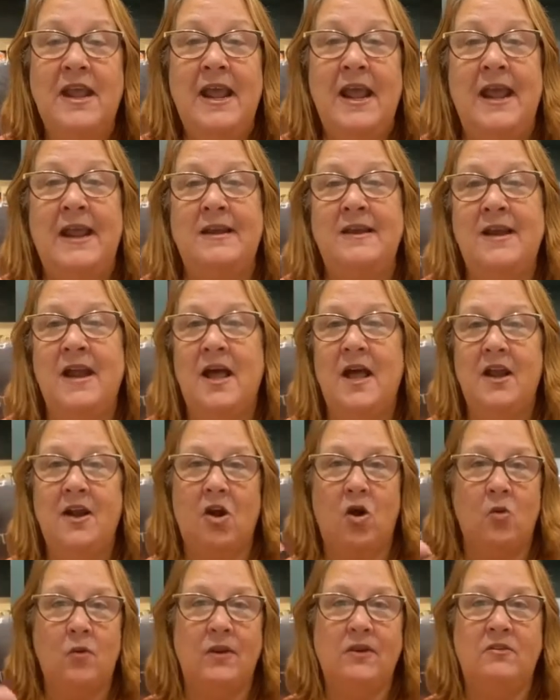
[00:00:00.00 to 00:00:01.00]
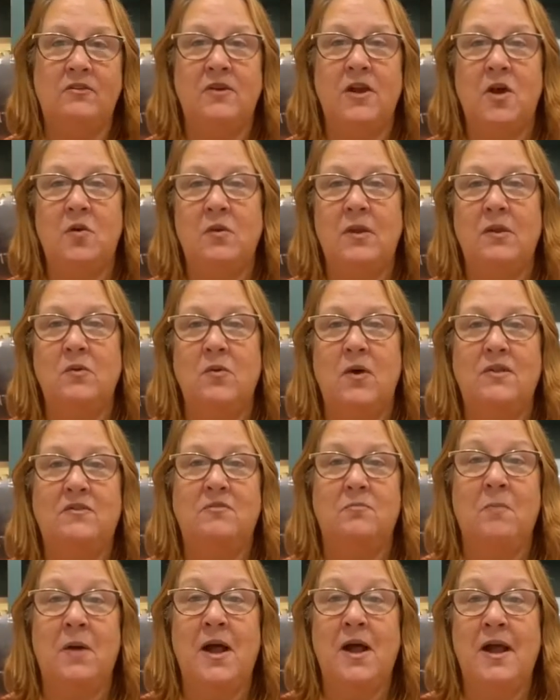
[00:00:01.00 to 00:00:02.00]
and not always knowing
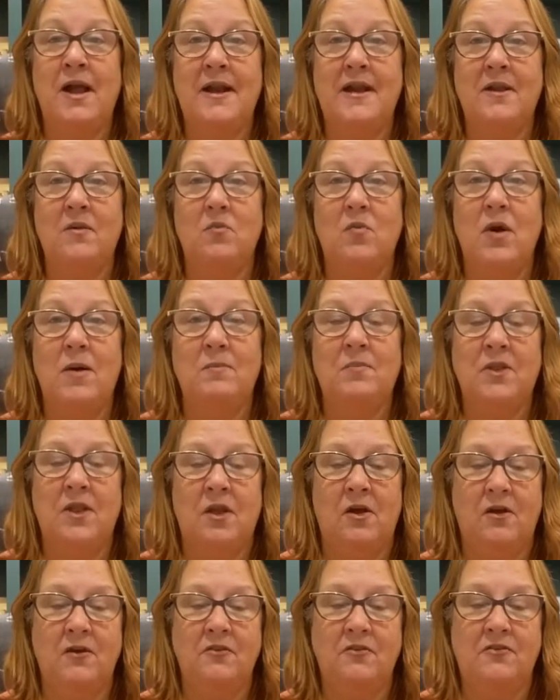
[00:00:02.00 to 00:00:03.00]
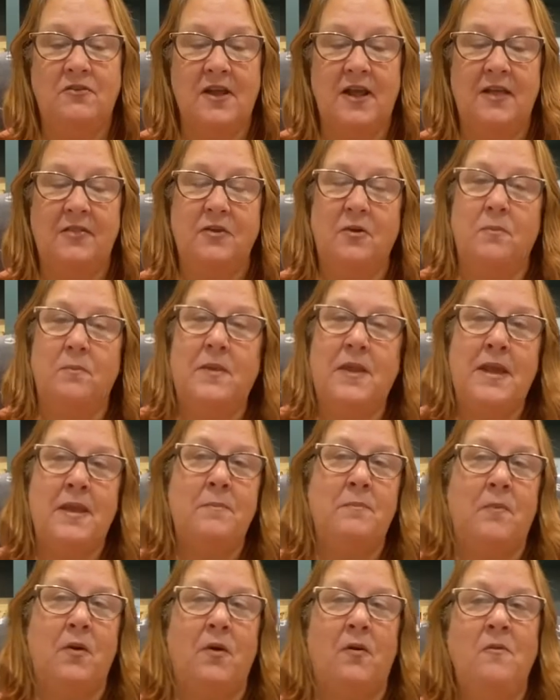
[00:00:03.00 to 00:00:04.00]
what's mine and what belongs to other
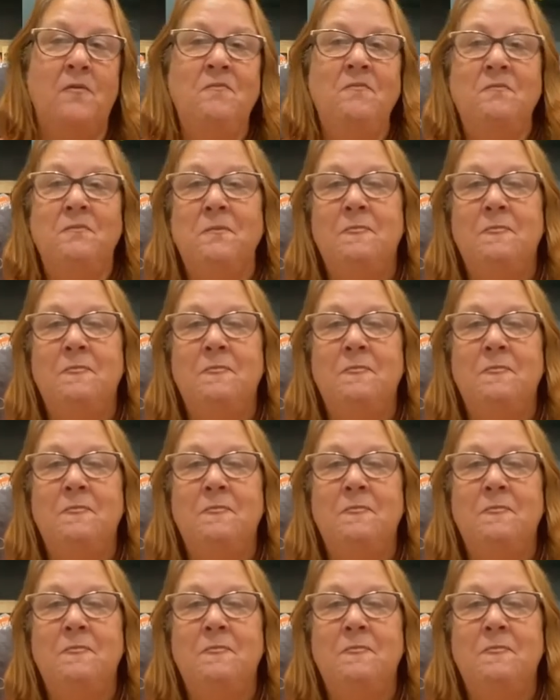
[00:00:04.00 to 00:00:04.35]
people.